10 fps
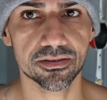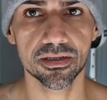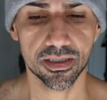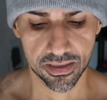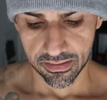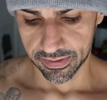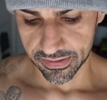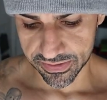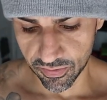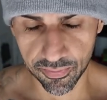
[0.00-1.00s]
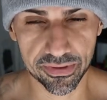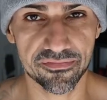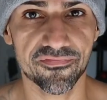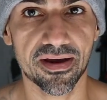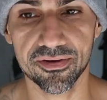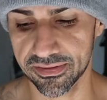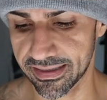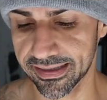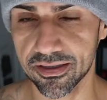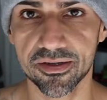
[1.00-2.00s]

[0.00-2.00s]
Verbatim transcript: there, but there's no point in firing that